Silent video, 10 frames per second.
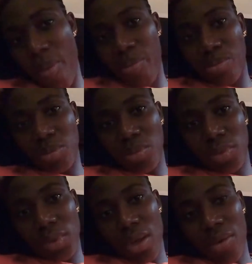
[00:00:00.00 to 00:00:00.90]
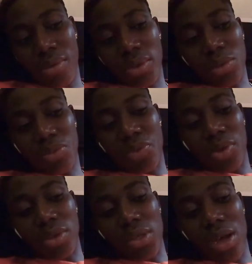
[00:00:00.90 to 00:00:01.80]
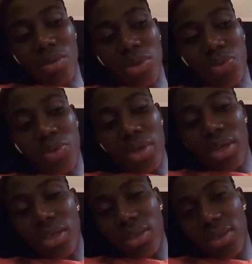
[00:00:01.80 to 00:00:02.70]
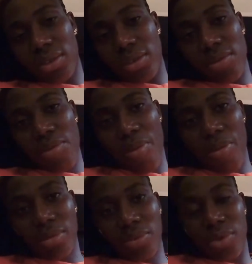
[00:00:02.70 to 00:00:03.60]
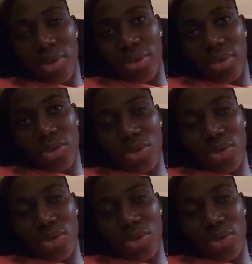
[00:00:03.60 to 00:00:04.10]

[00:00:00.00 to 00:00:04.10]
I want to get myself back up there. I have to go somewhere to do this and all of that. I did what